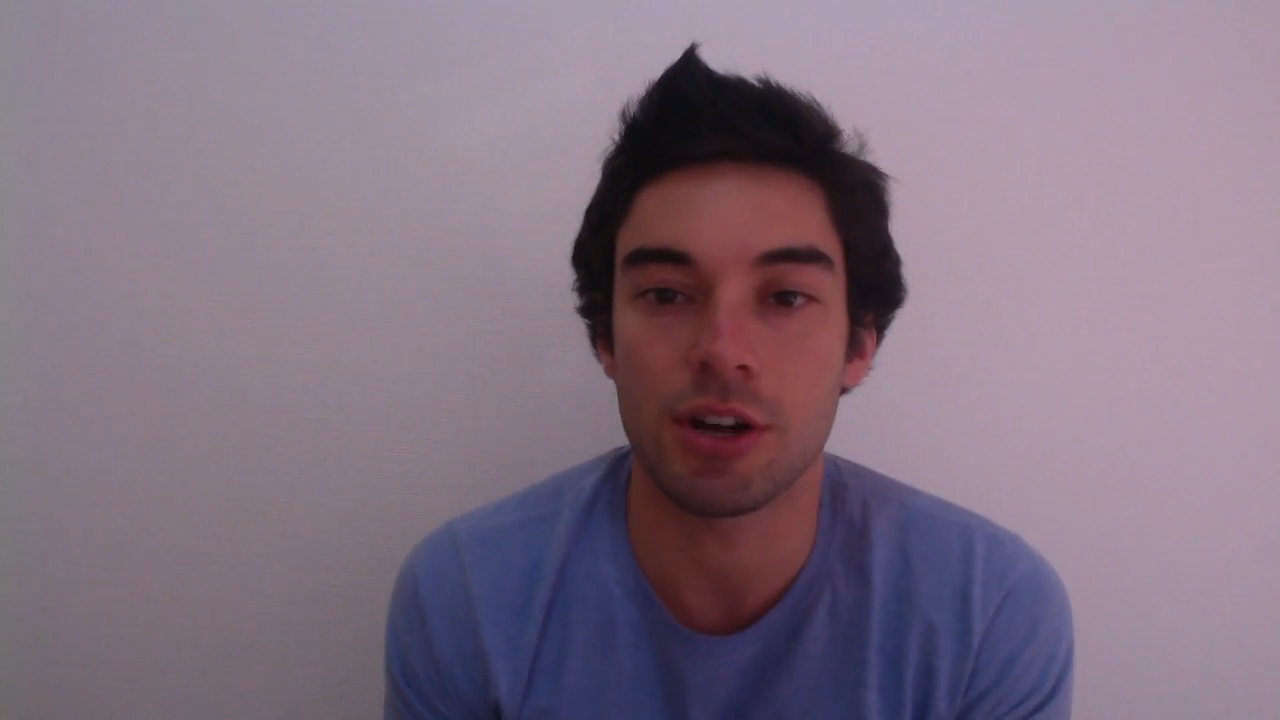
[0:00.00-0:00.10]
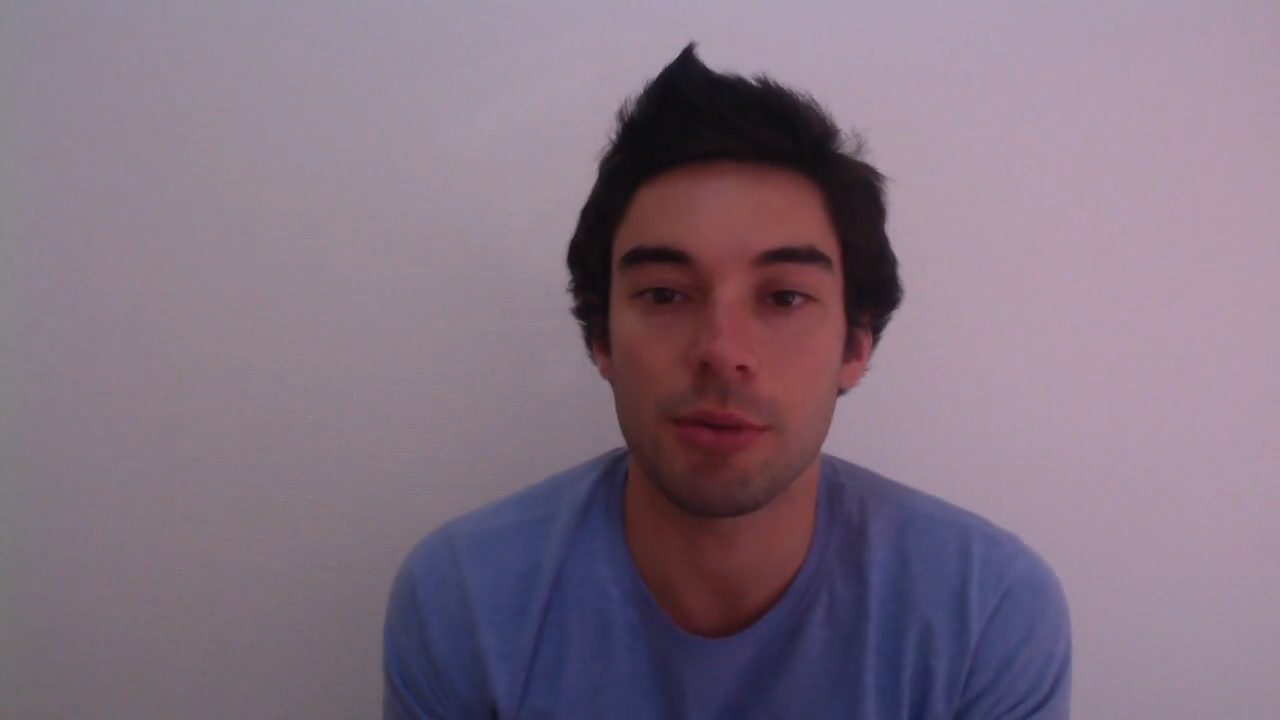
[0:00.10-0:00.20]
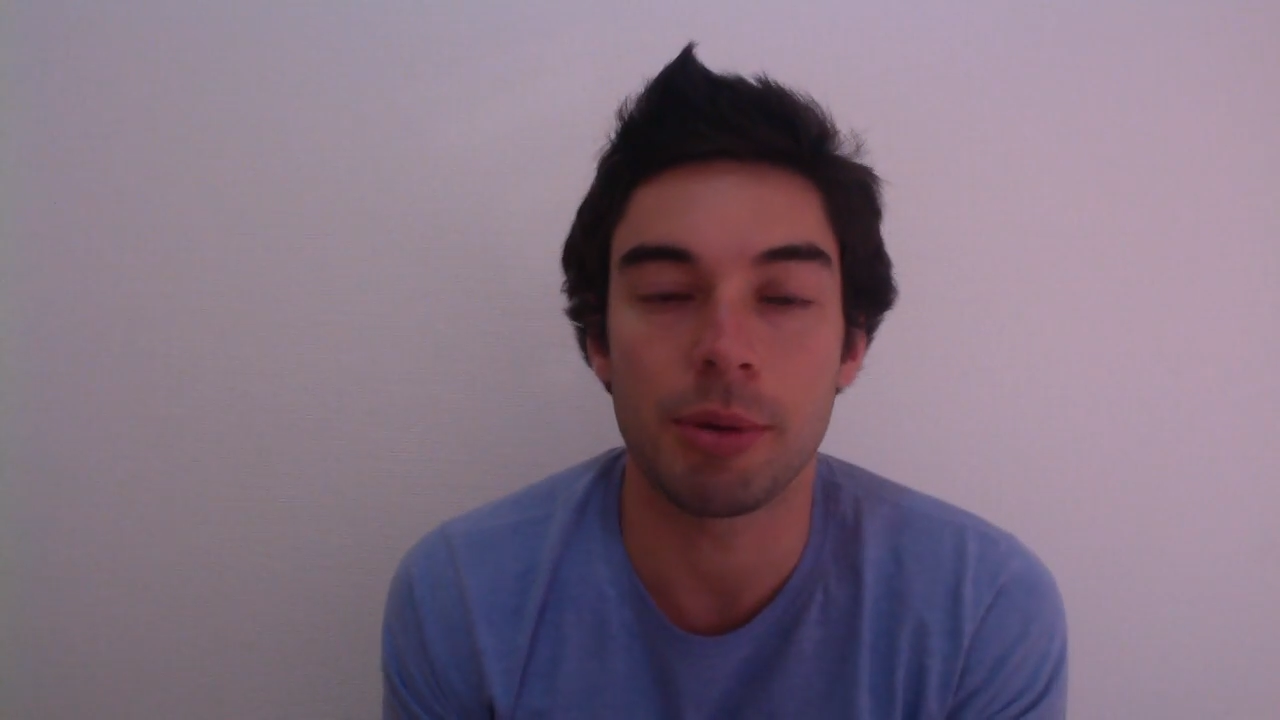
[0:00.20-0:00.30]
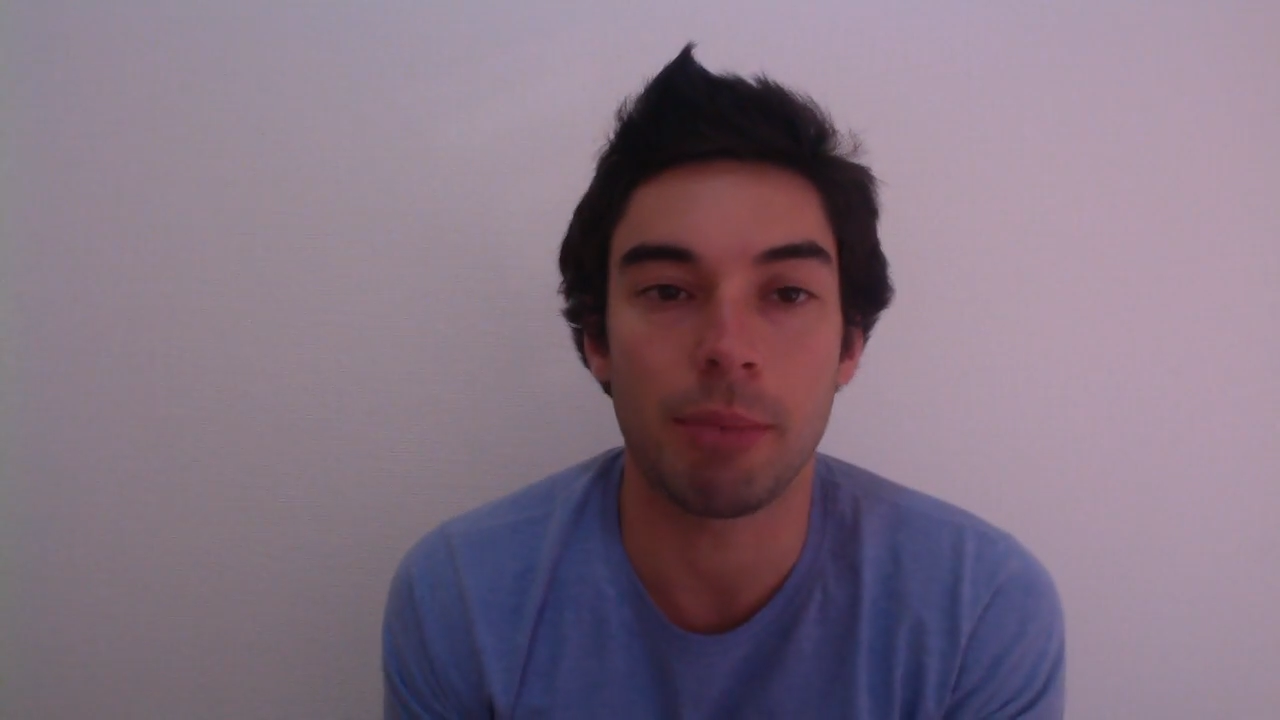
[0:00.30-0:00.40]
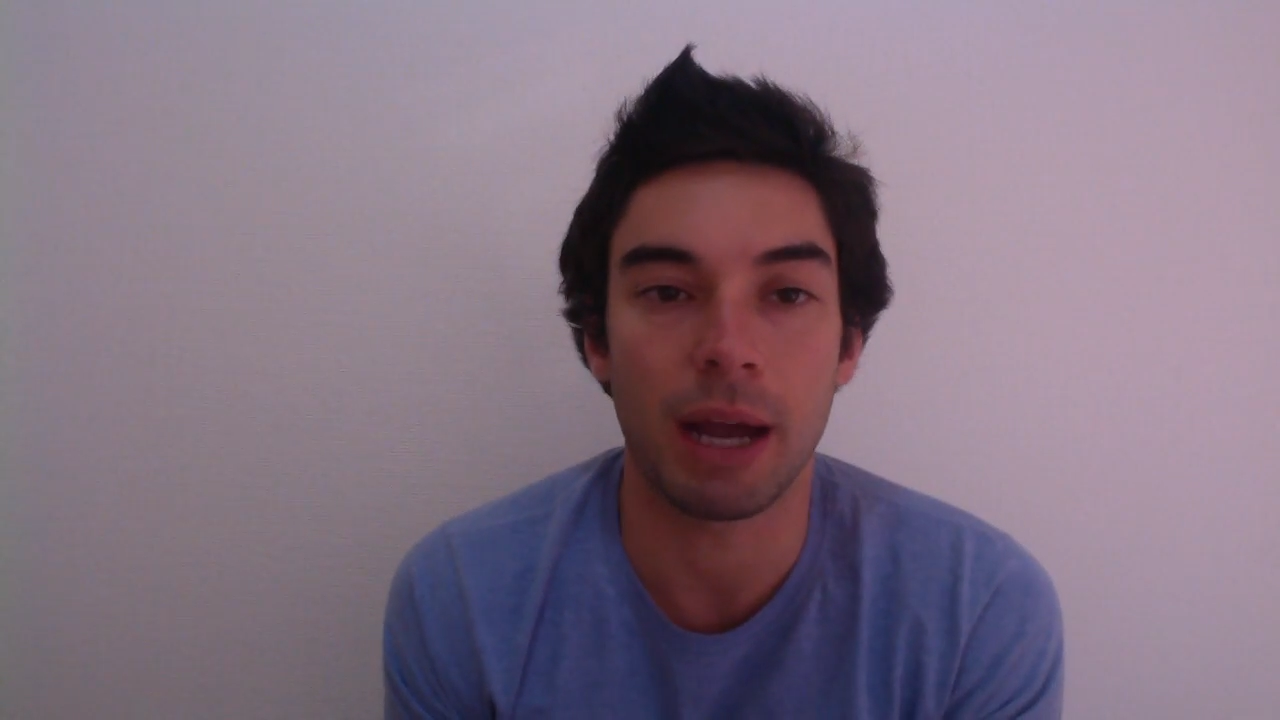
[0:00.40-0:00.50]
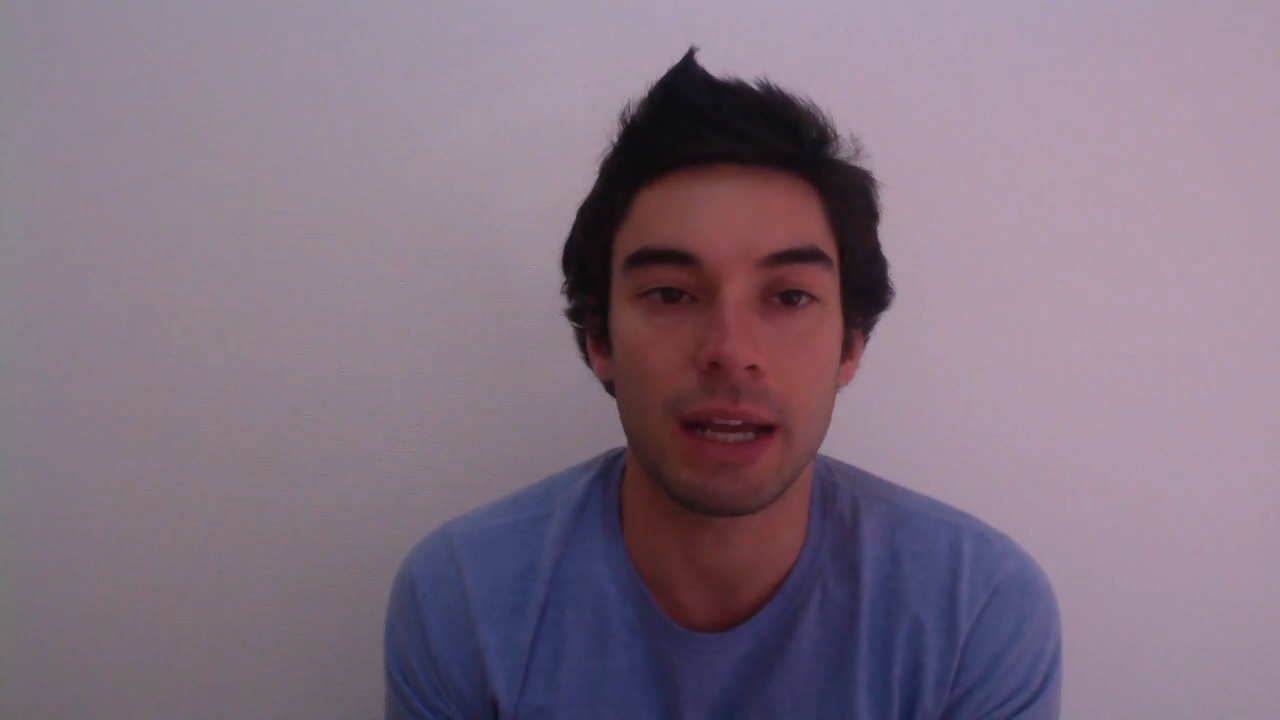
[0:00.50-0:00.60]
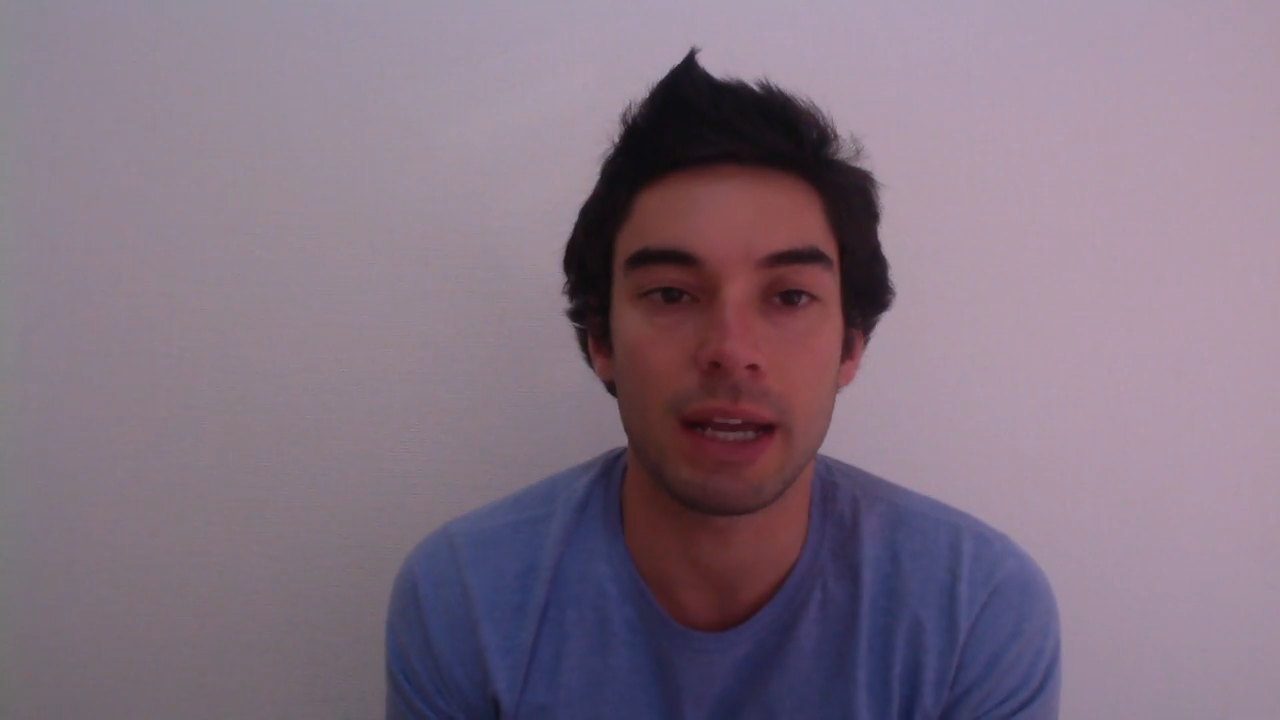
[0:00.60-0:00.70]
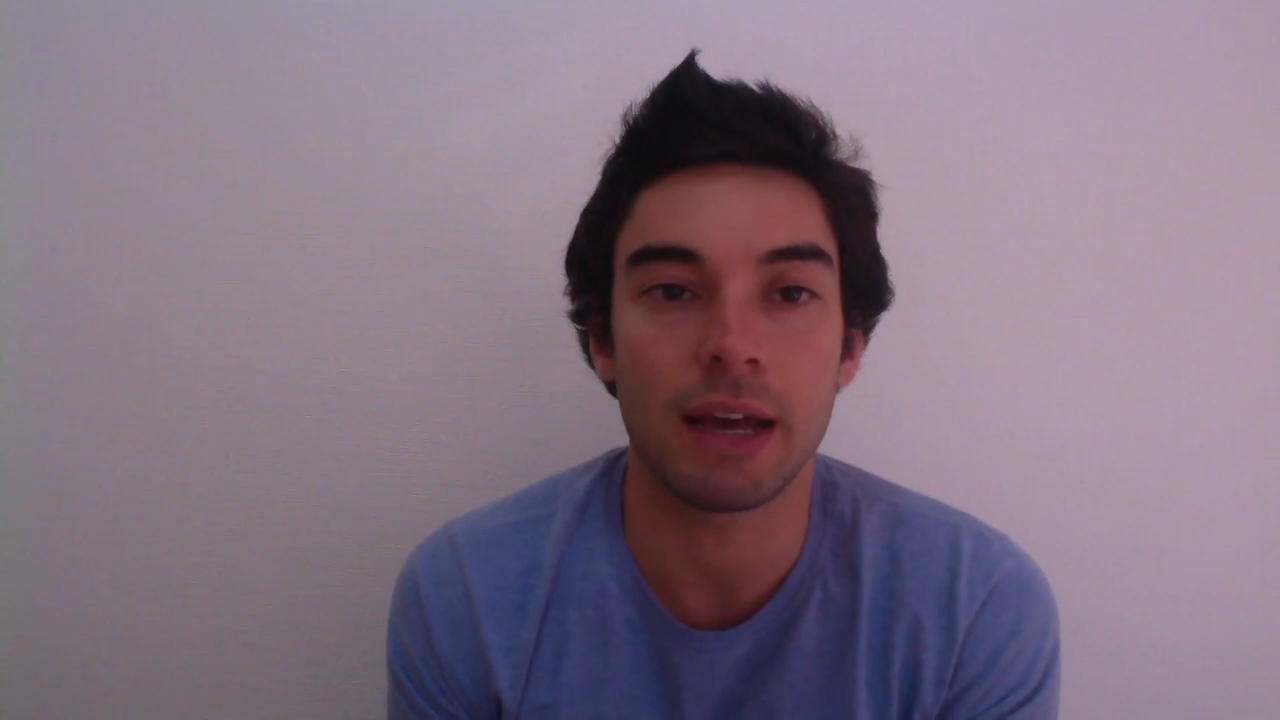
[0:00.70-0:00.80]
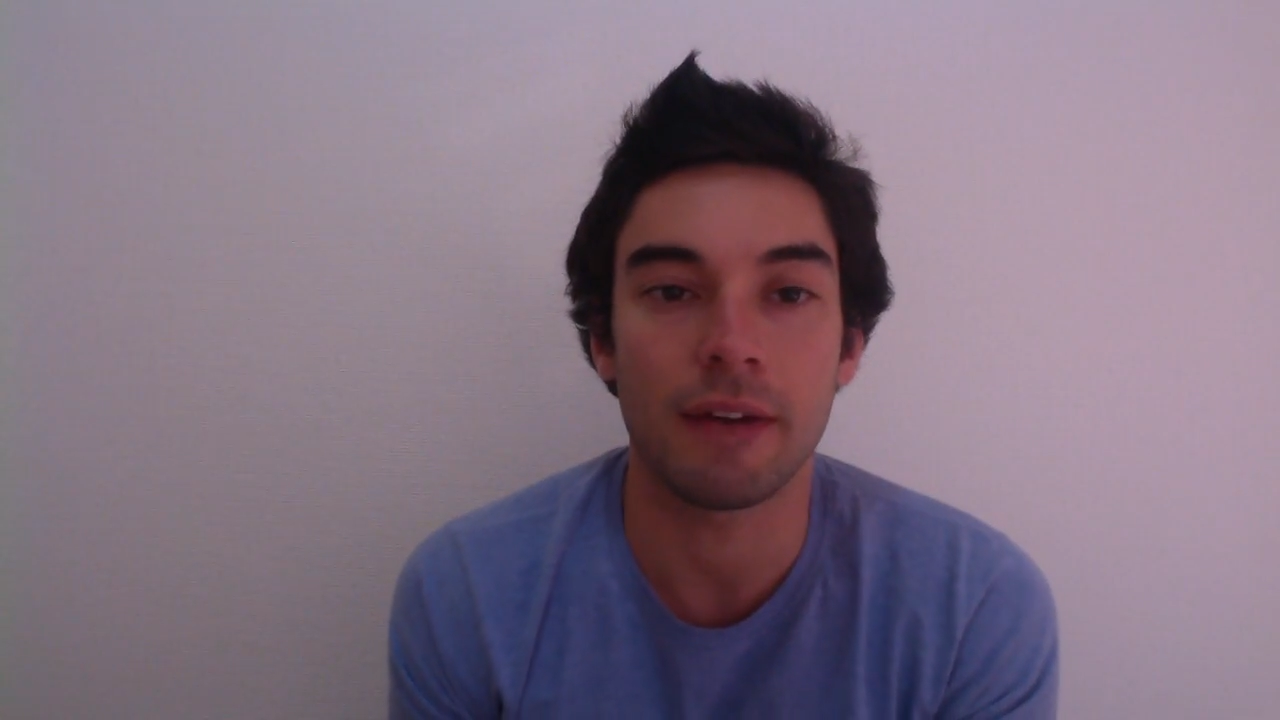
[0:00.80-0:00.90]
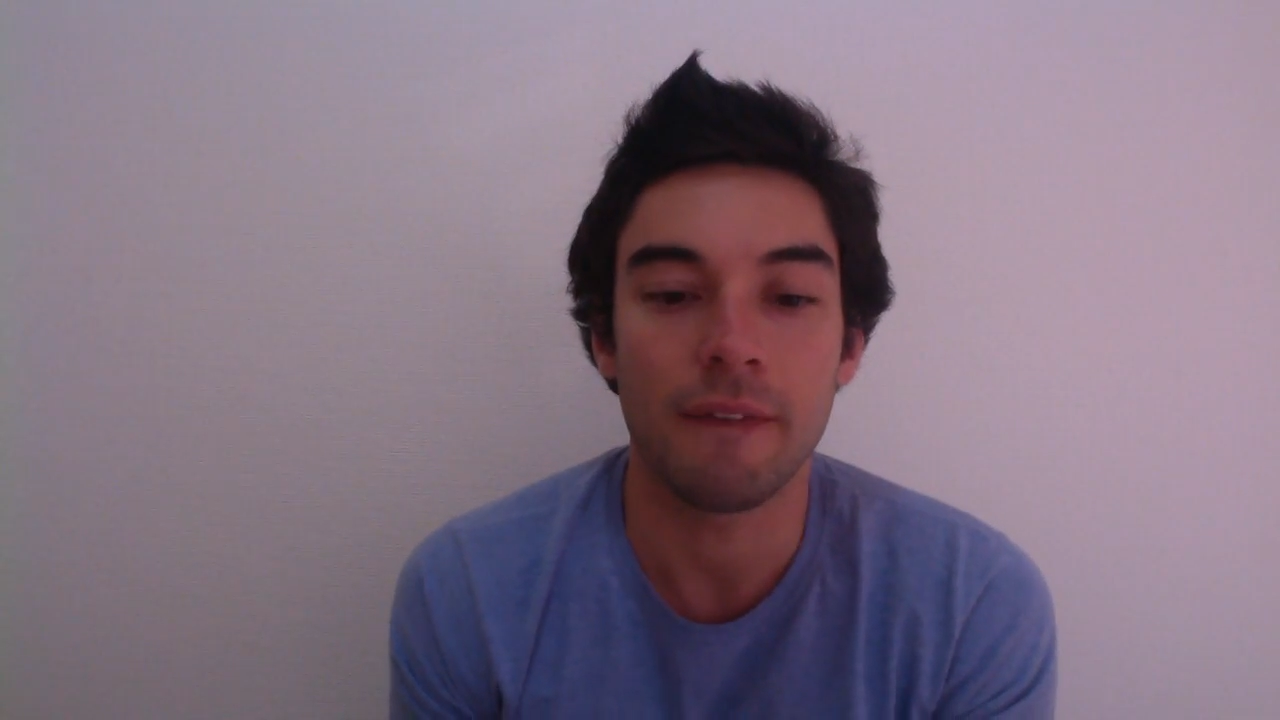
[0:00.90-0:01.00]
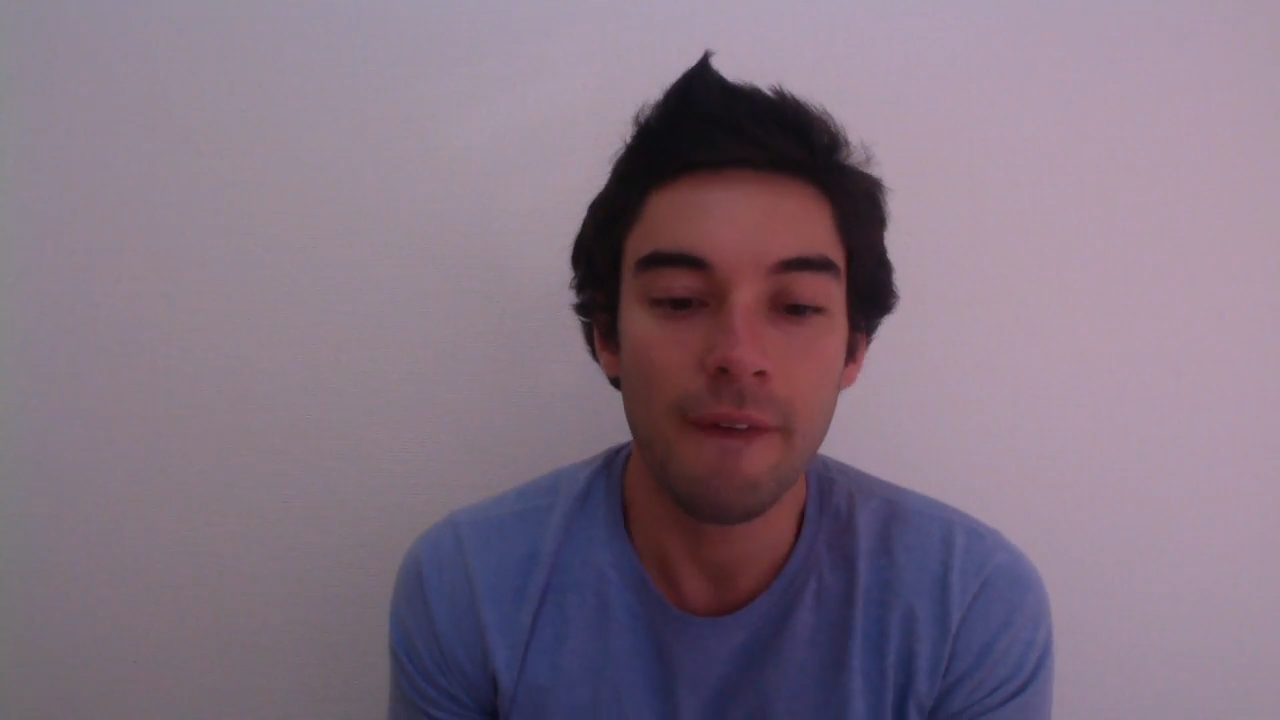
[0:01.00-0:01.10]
to open a bank account